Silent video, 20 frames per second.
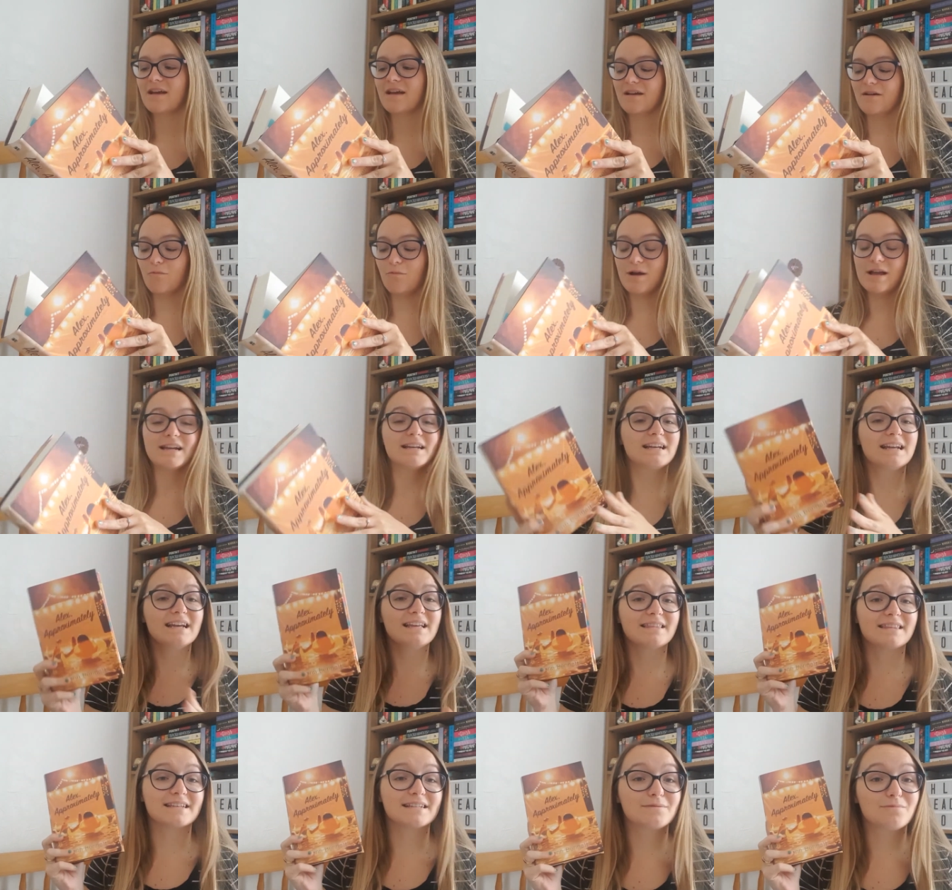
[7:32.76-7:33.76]
weirdly,
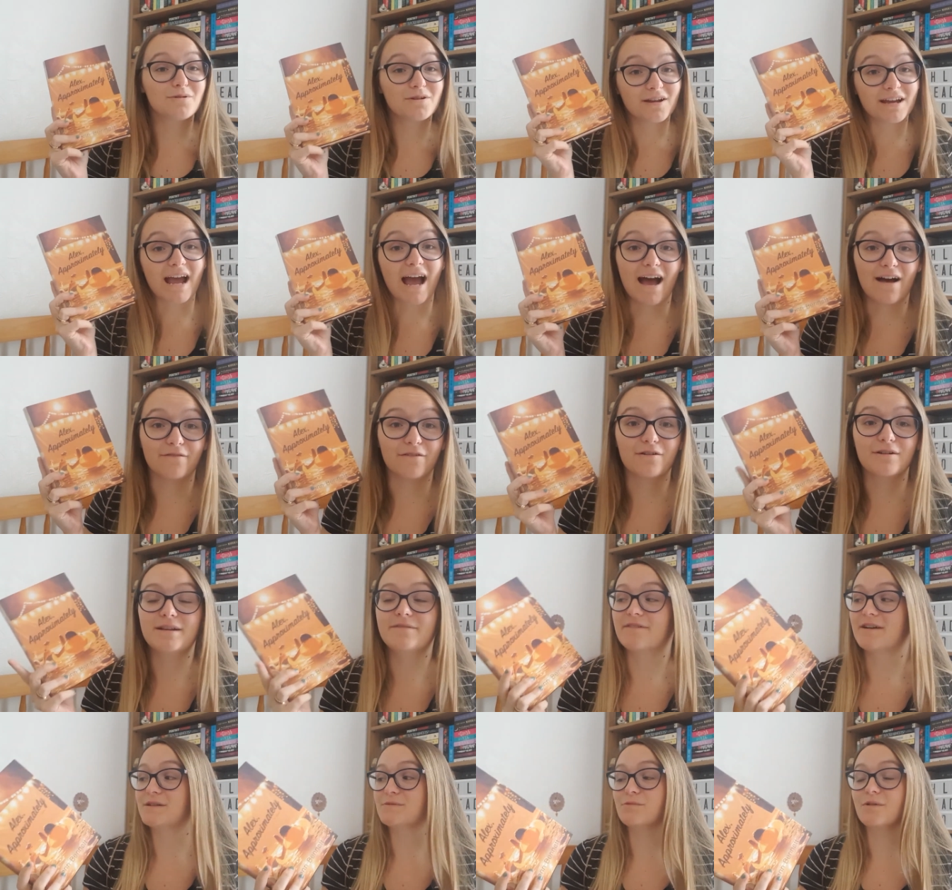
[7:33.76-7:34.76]
this one I have only
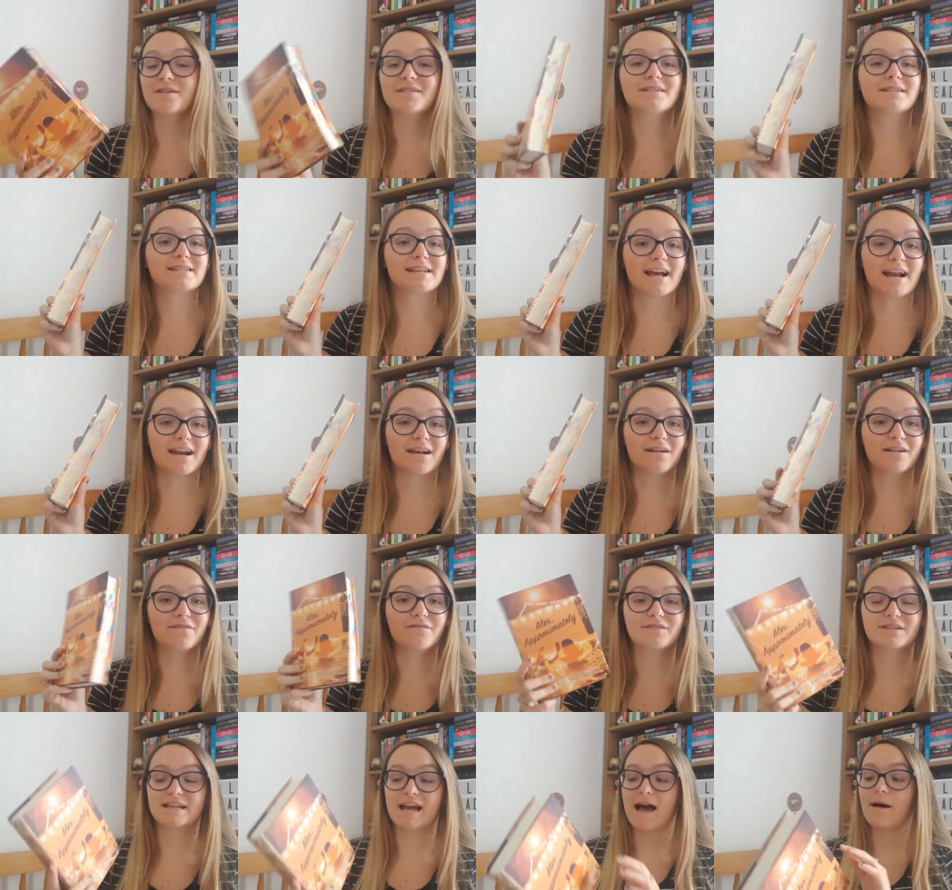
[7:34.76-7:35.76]
read once and
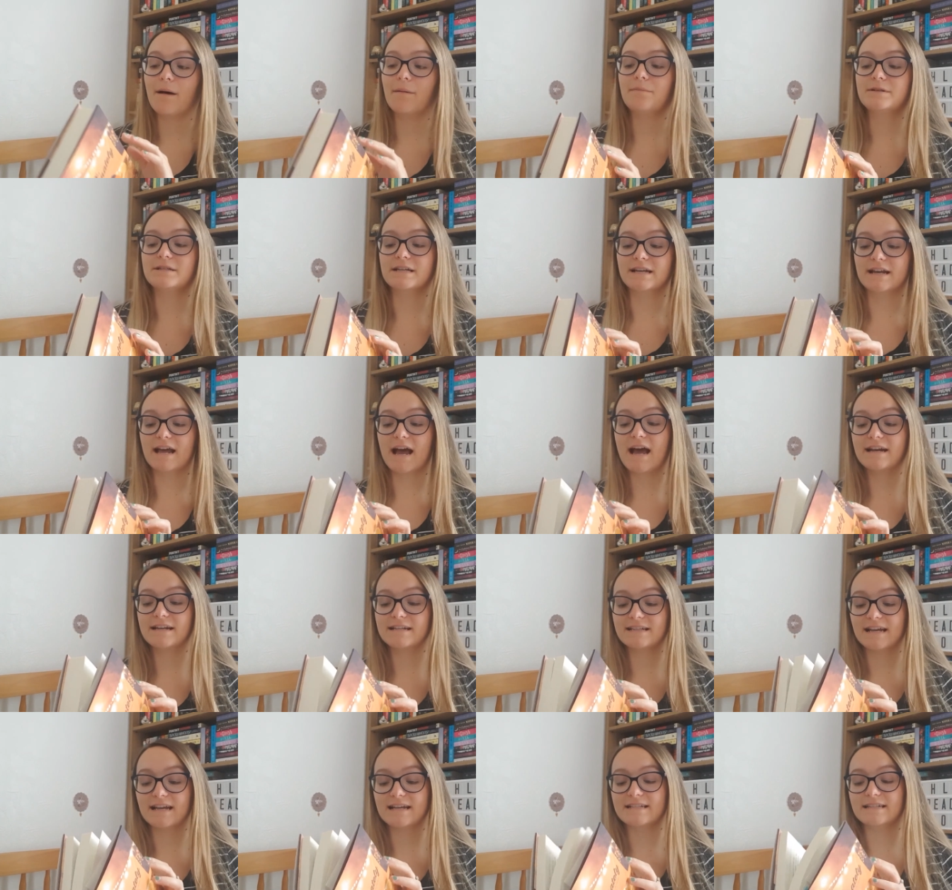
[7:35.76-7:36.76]
I've tabbed and
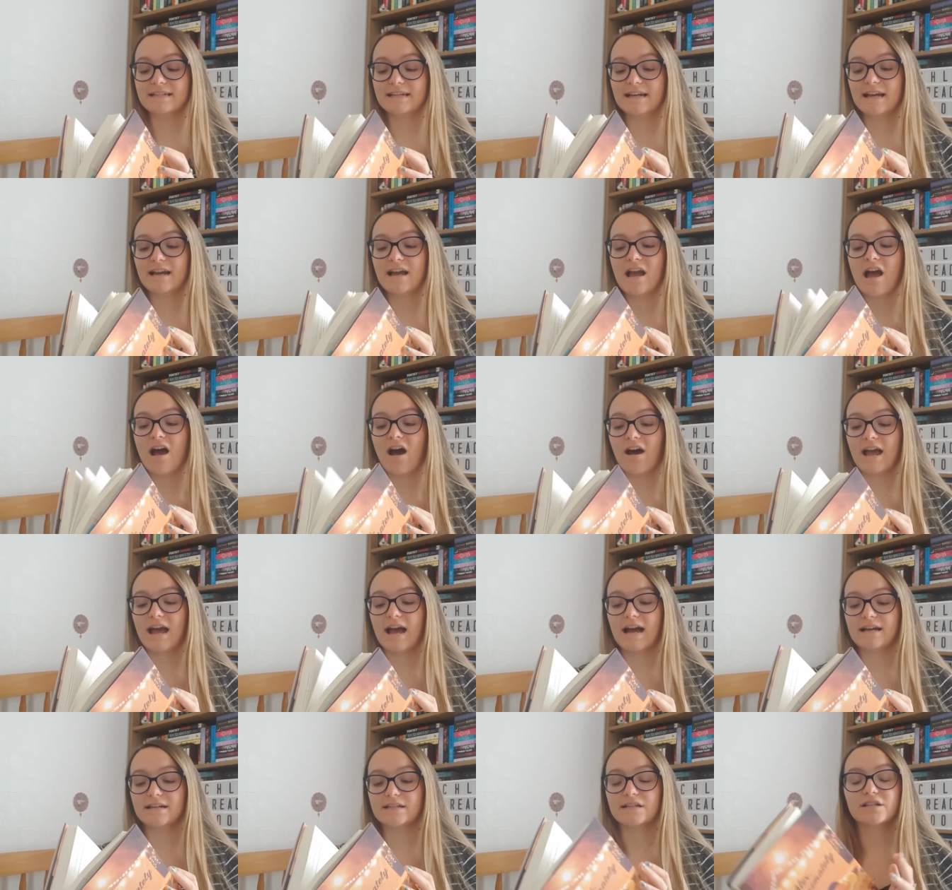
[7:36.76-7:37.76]
annotated it. I
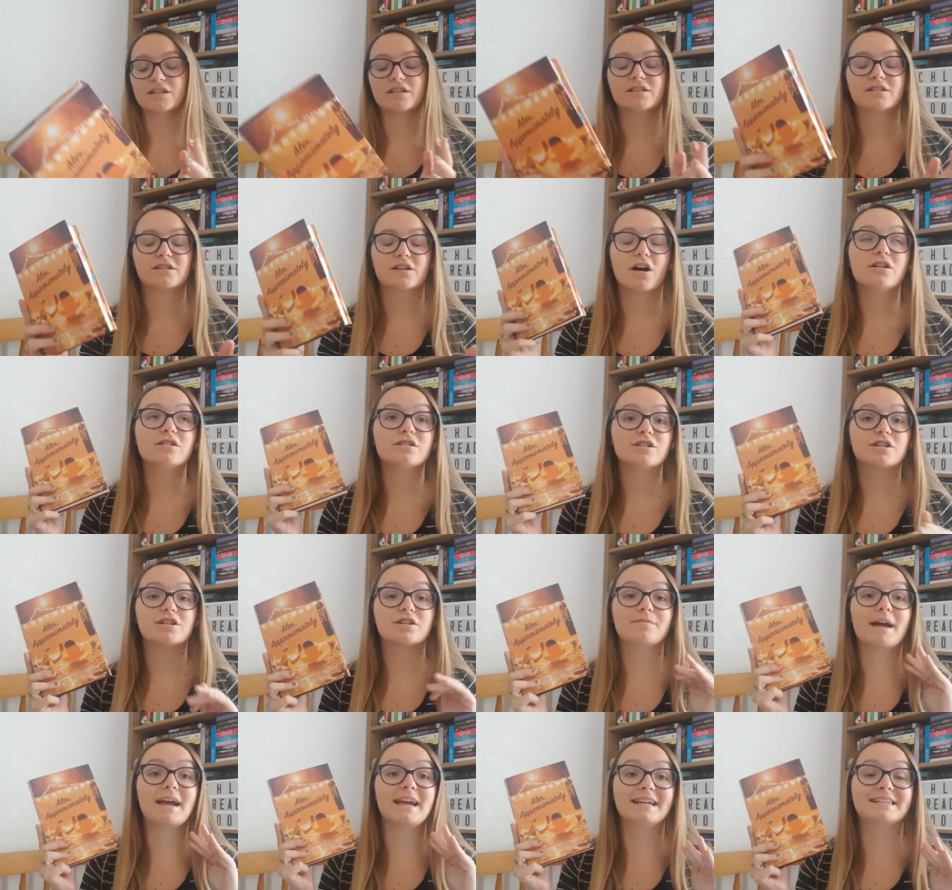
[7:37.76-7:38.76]
had such an
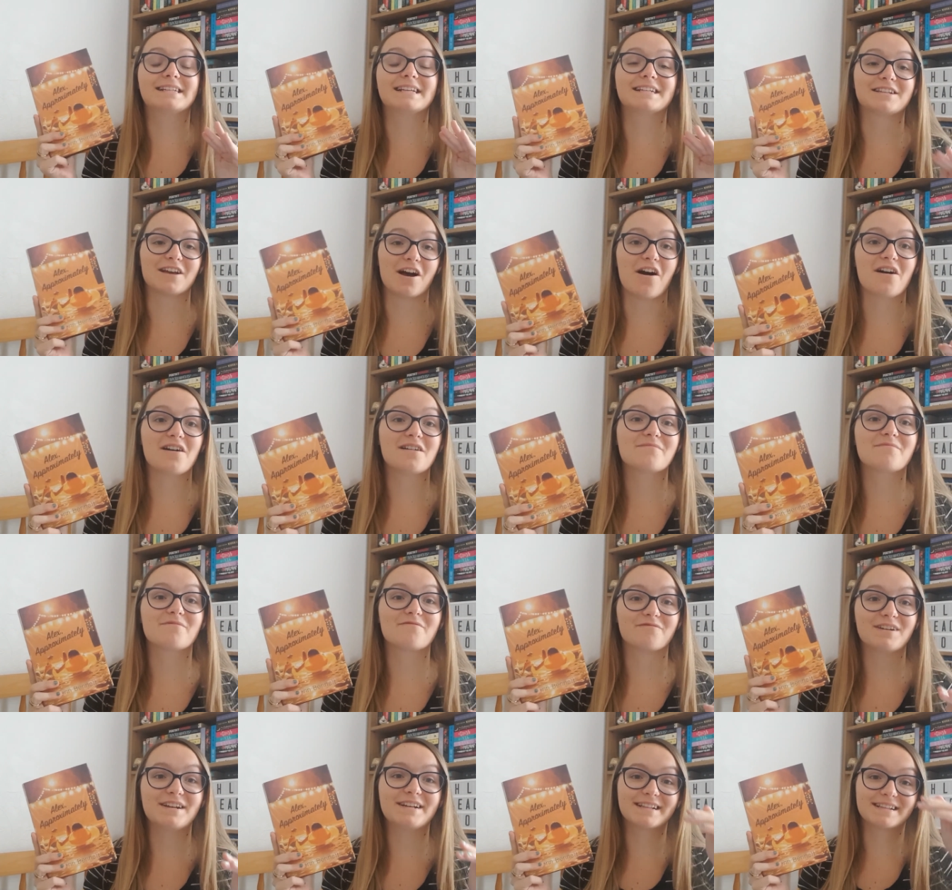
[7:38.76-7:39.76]
amazing time
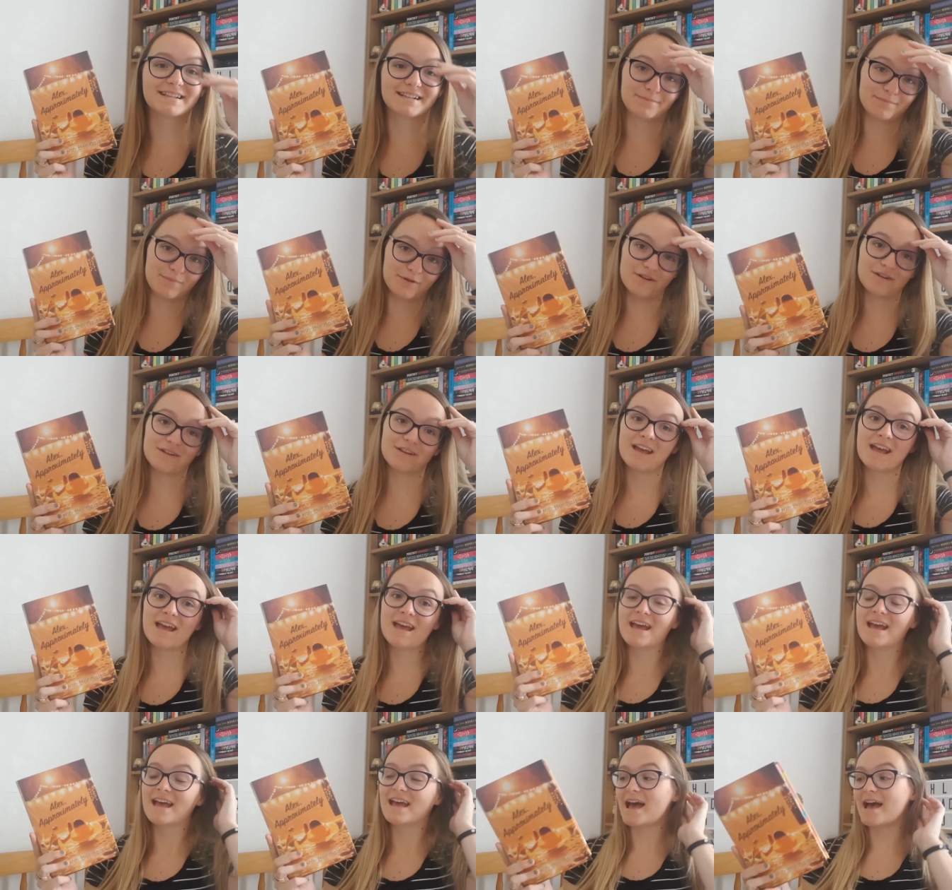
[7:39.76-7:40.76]
reading this book.
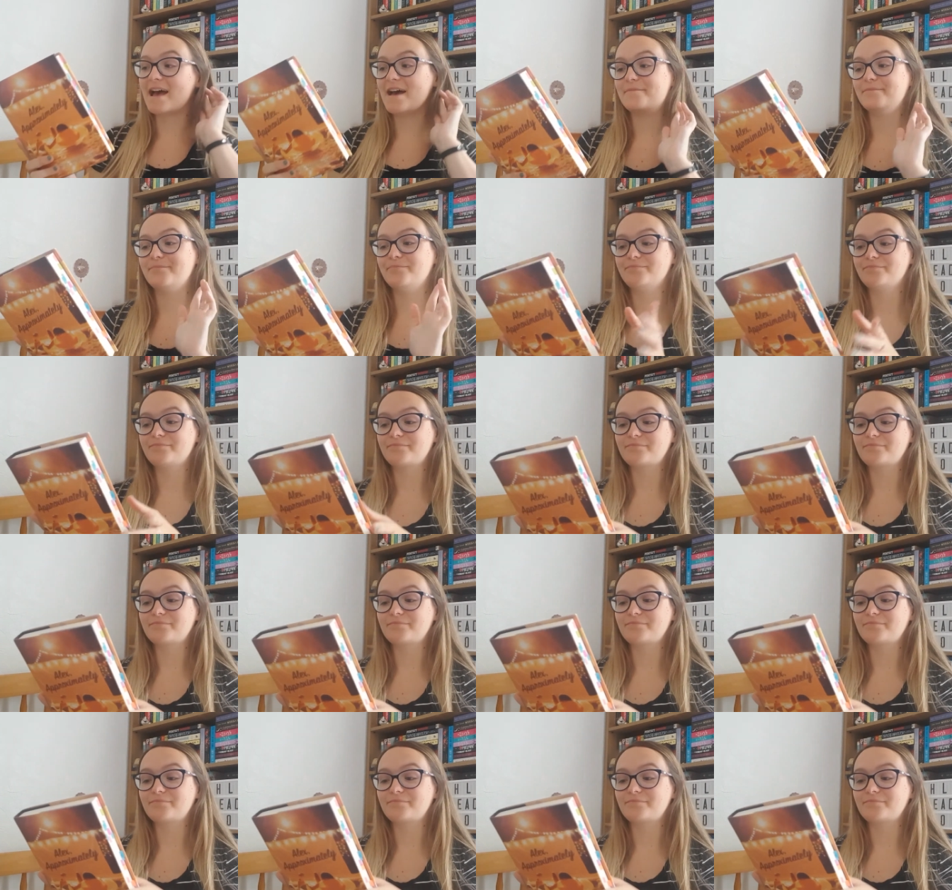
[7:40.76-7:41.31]
Um,